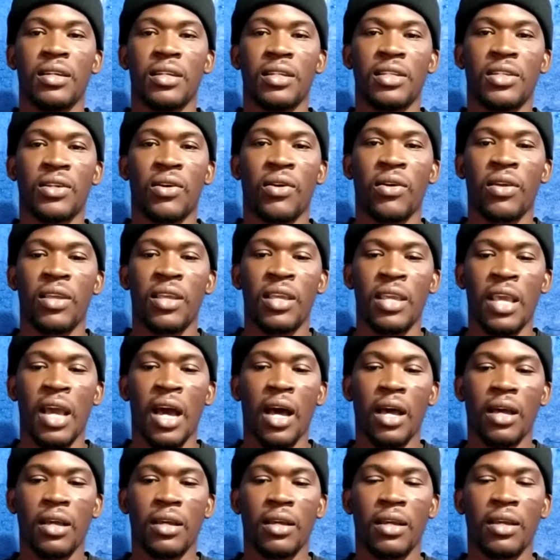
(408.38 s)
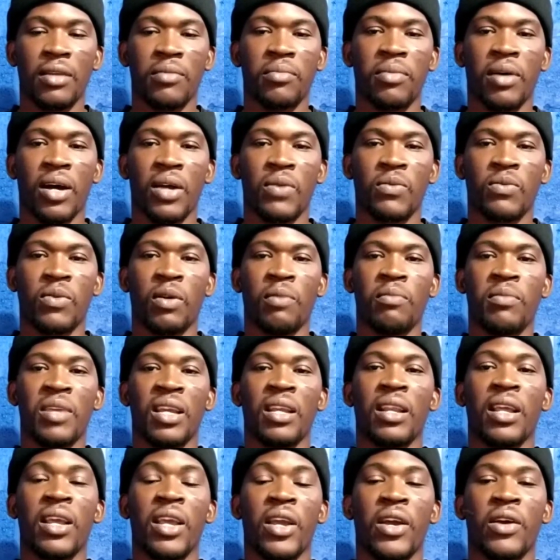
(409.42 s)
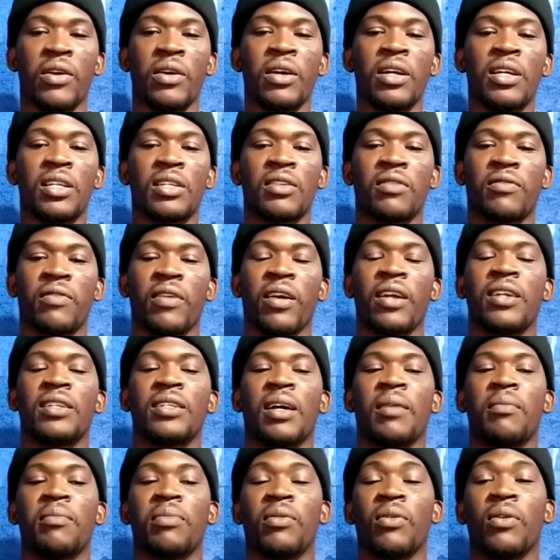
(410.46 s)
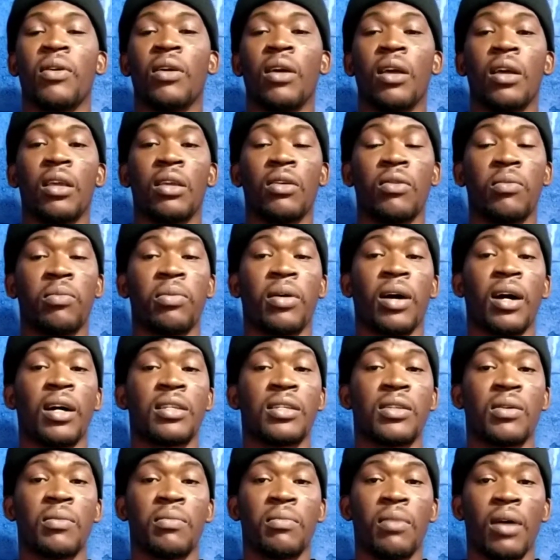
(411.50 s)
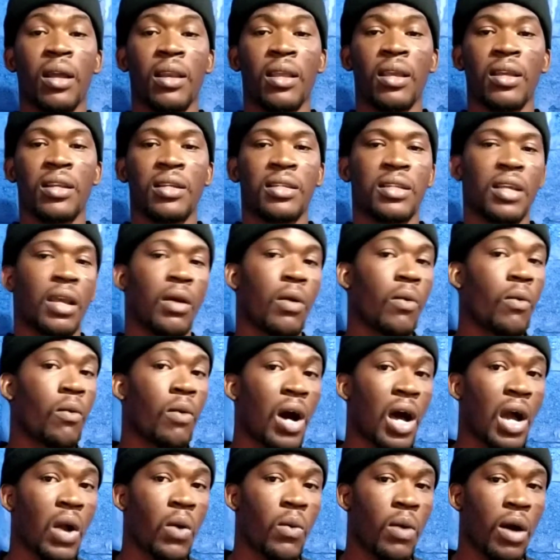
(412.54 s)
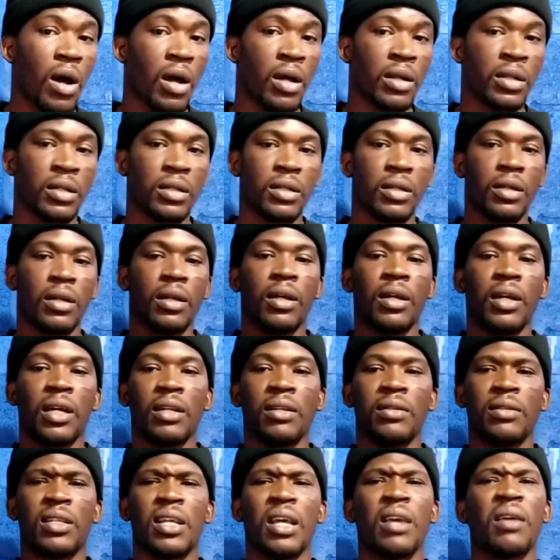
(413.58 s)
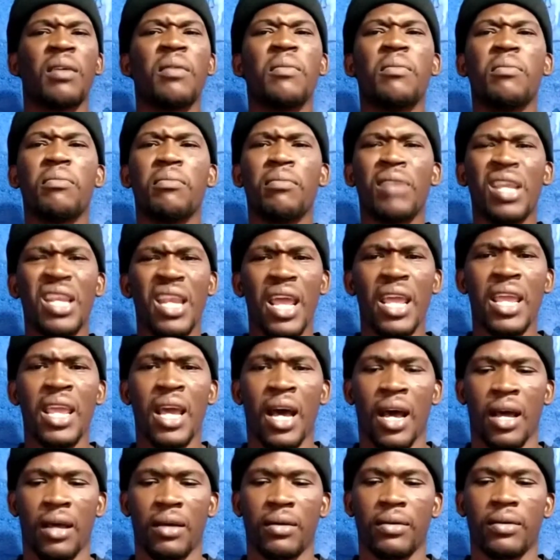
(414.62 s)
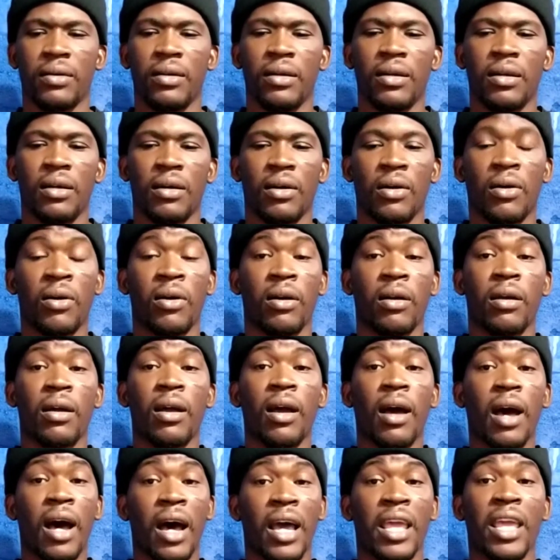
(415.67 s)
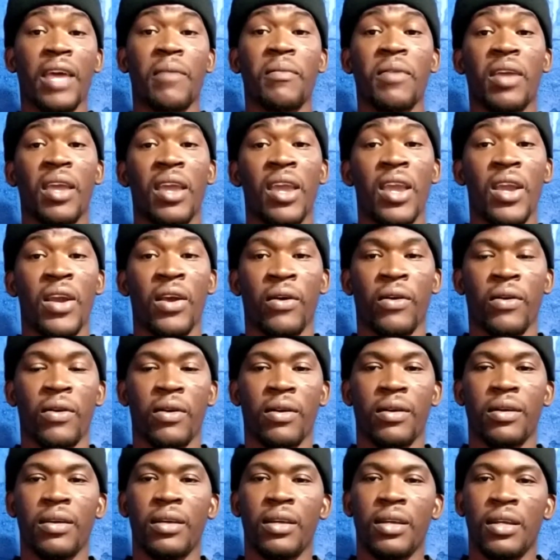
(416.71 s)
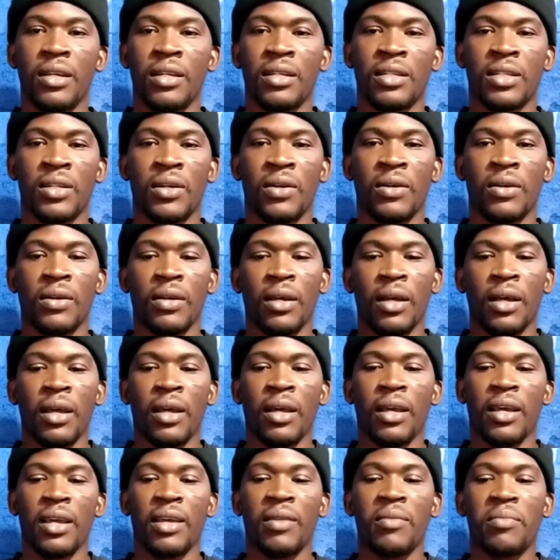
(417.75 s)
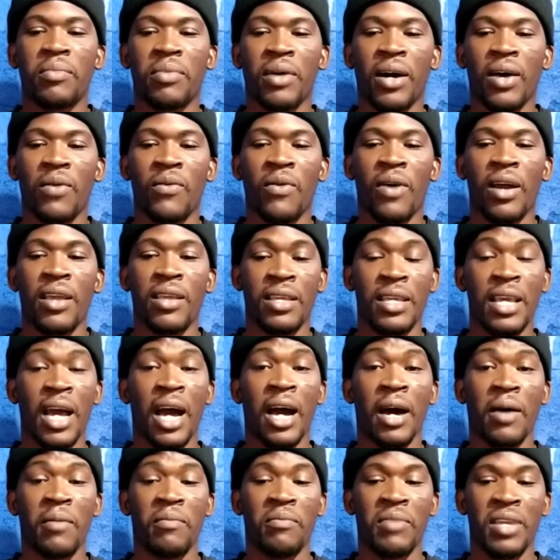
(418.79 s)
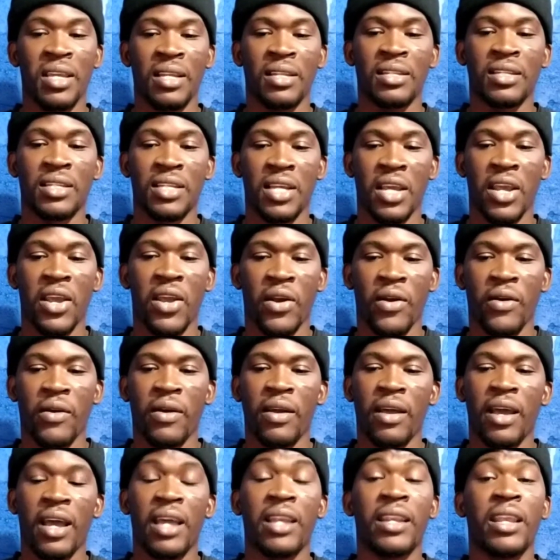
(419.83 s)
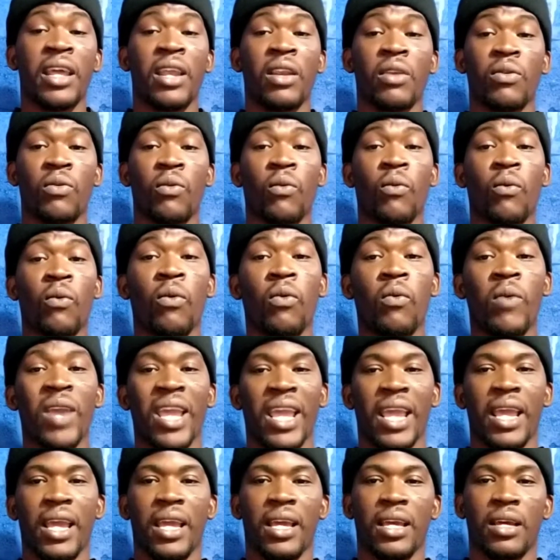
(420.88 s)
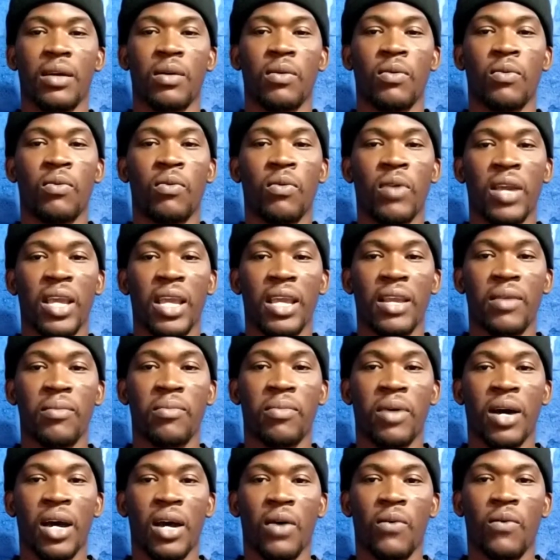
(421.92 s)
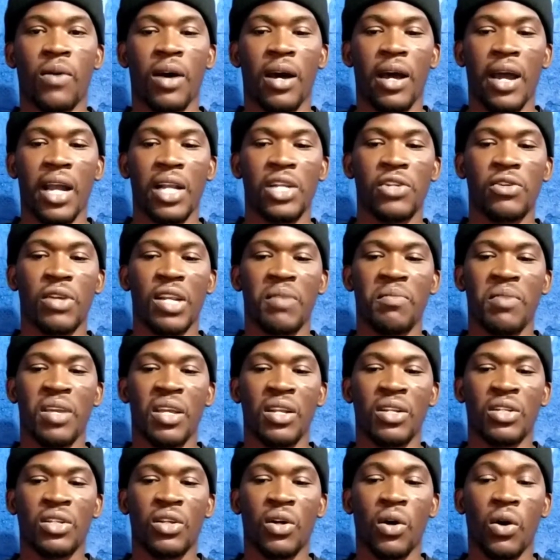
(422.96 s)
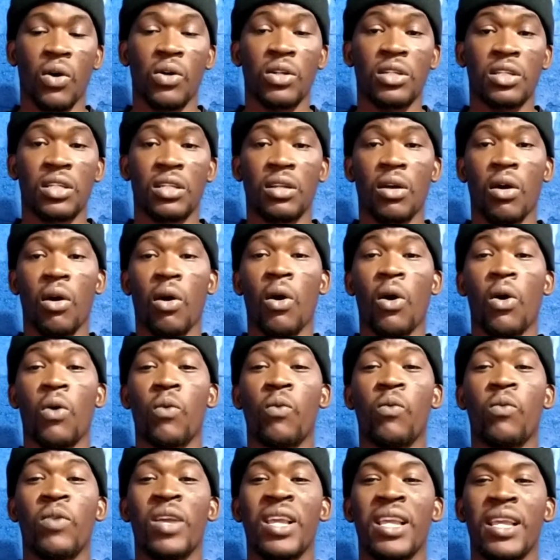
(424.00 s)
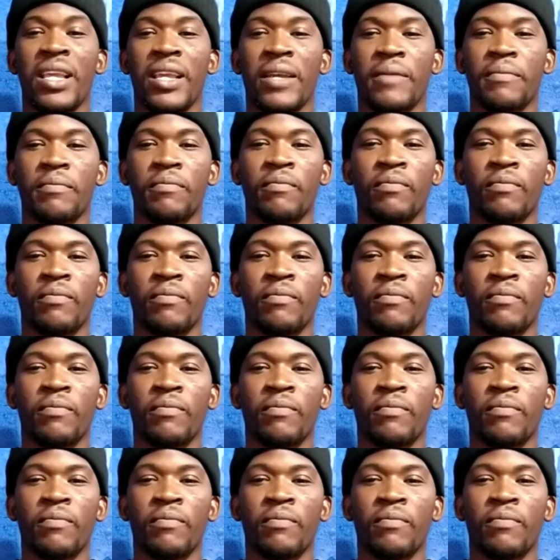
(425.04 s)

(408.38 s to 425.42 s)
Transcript: So ya in Patwa mean here. So for example, you pass somebody and you say wagwan, and you say me de ya, or I am here. So in Patwa, ya means here. And then we in Patwa actually means us or we.